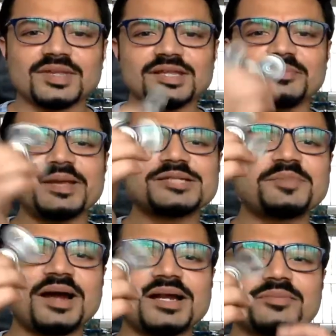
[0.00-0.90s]
The best
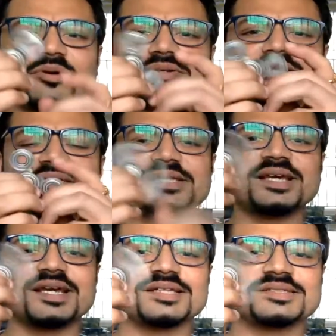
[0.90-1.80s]
part about this
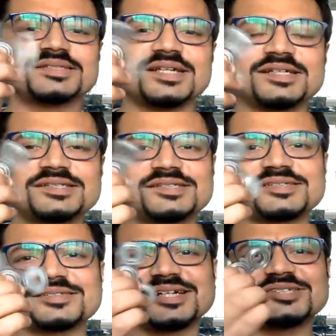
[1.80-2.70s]
thing is
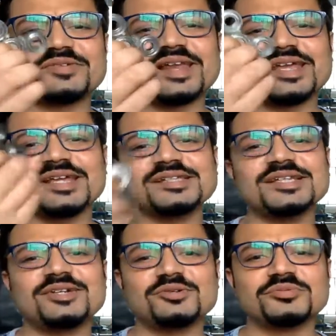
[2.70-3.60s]
it's very
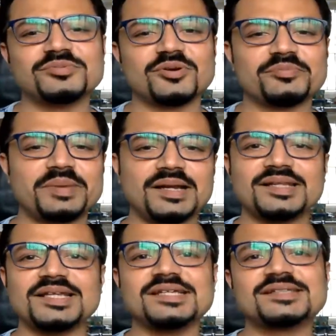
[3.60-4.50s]
easy to build
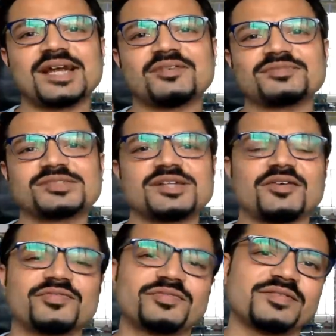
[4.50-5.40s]
these kind of
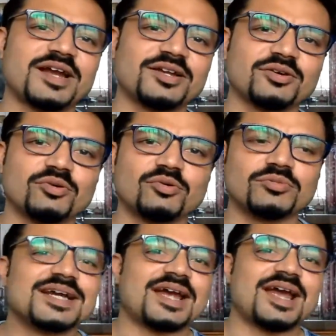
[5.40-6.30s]
stuff at your
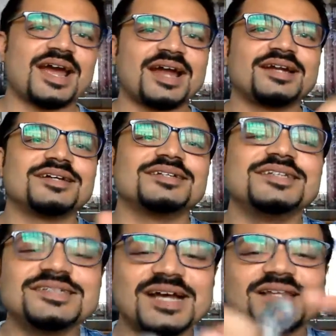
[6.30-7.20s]
home. And
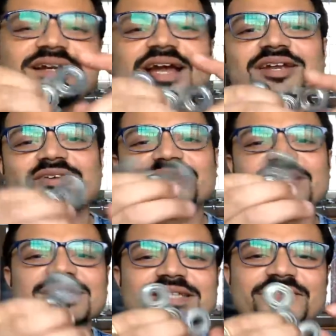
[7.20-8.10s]
these are the kind of
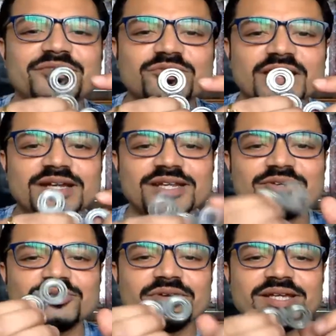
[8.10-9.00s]
things if you continue
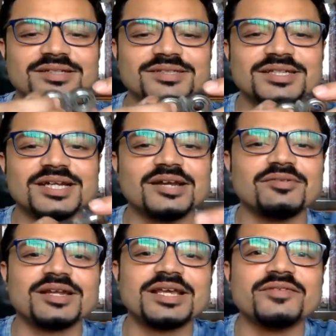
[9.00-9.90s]
doing, it
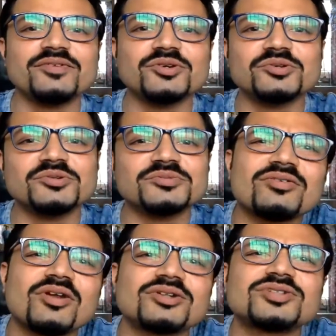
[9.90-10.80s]
will give you
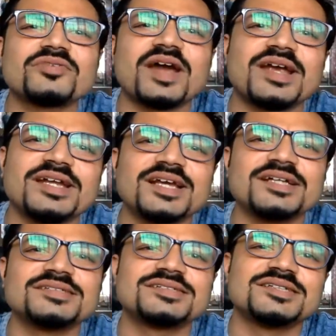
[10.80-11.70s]
lots of
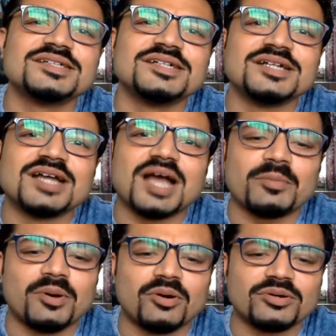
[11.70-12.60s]
ideas
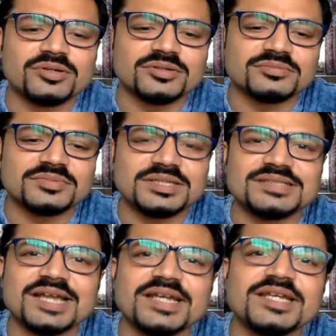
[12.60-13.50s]
about
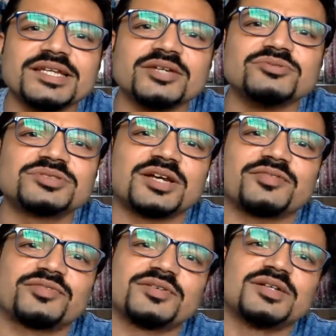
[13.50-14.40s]
designing new stuff.